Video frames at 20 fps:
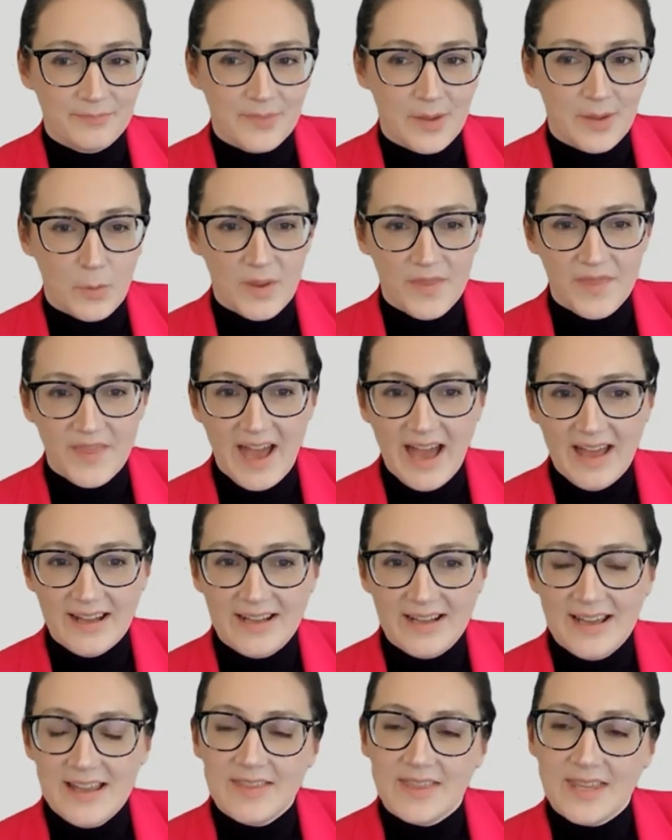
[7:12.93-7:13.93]
With that,
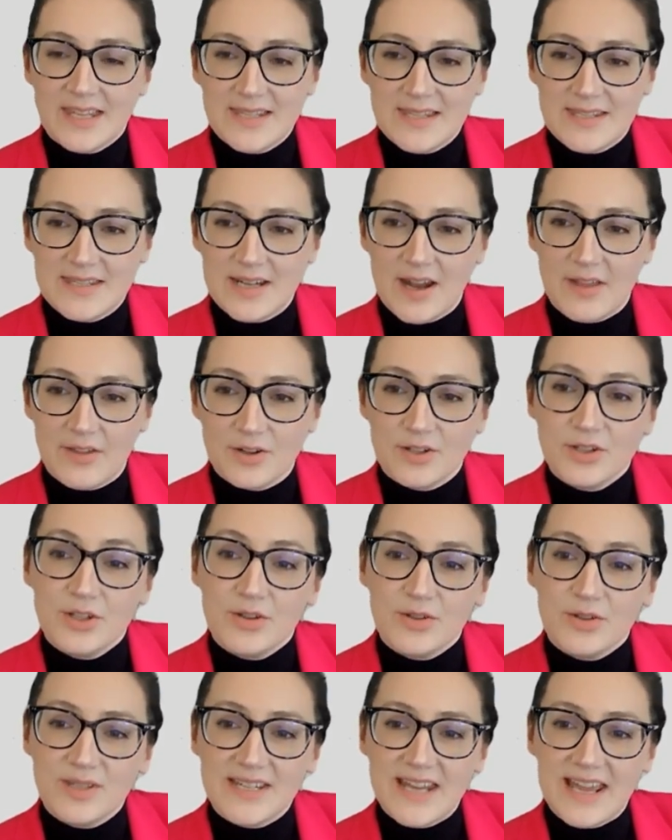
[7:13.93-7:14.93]
this is another
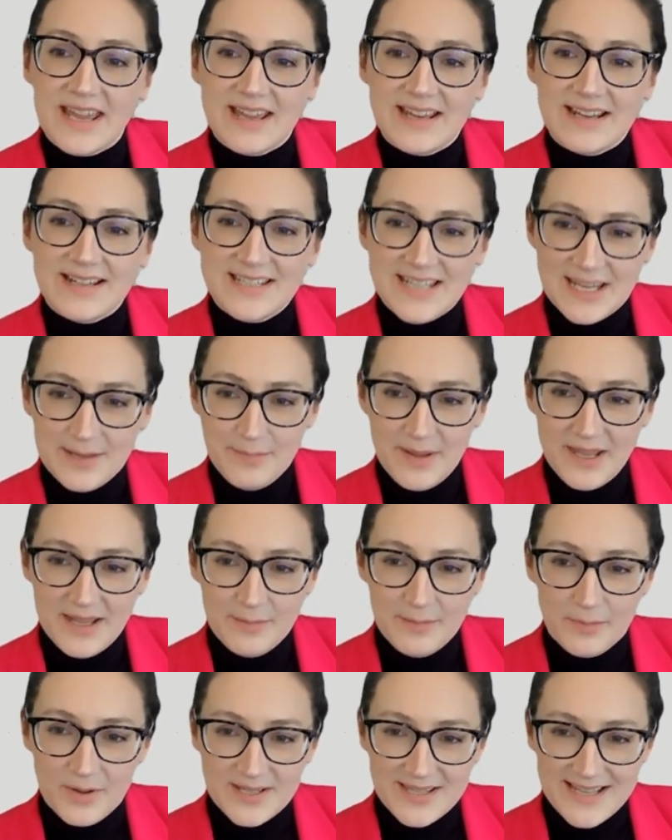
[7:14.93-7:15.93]
Tuesday
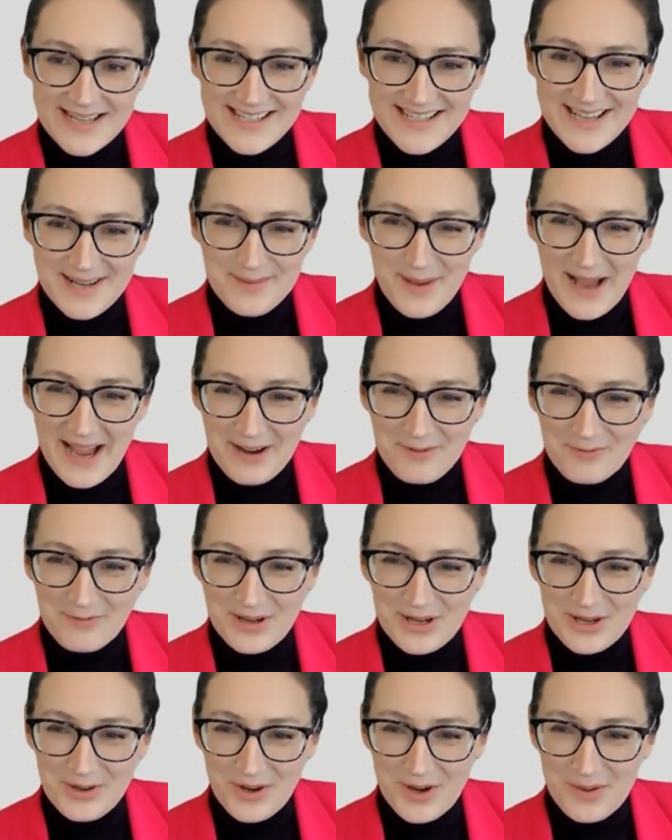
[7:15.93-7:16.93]
Tidbit presented by
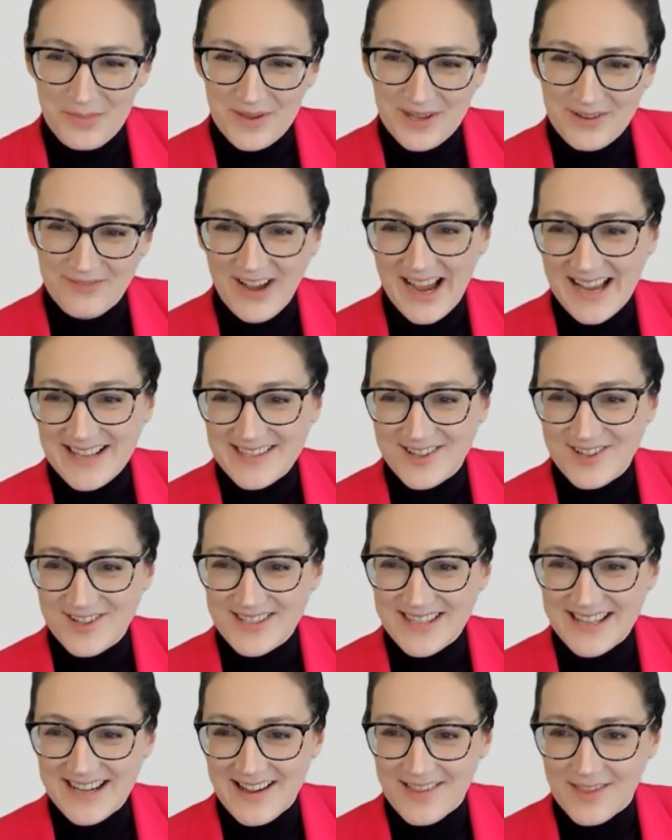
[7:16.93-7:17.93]
Regroup
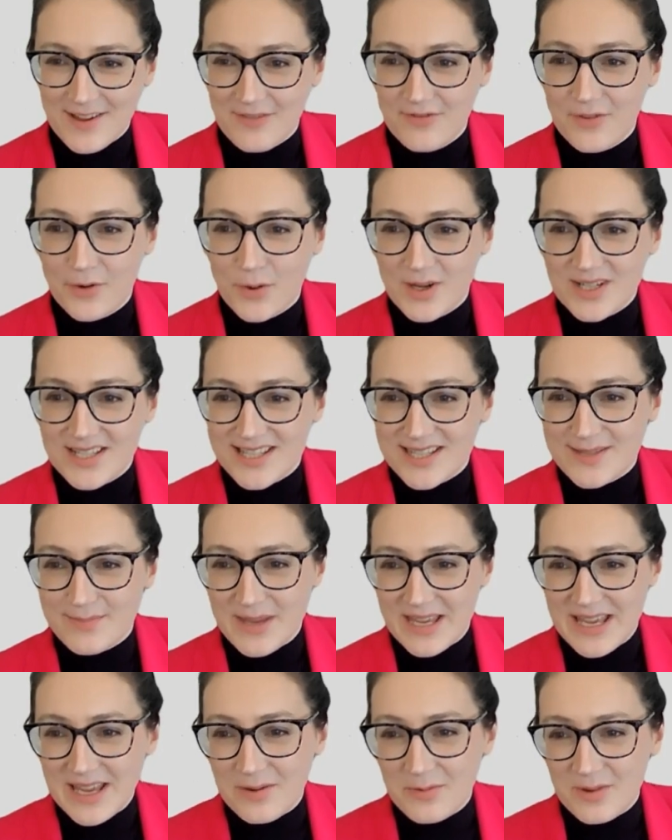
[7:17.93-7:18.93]
Advisors, and I look forward to
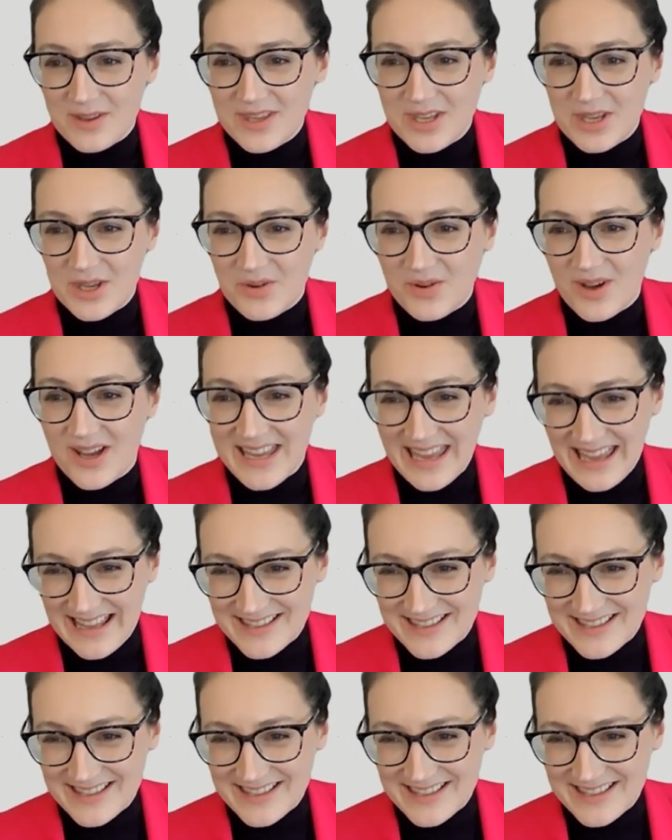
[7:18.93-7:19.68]
speaking with you again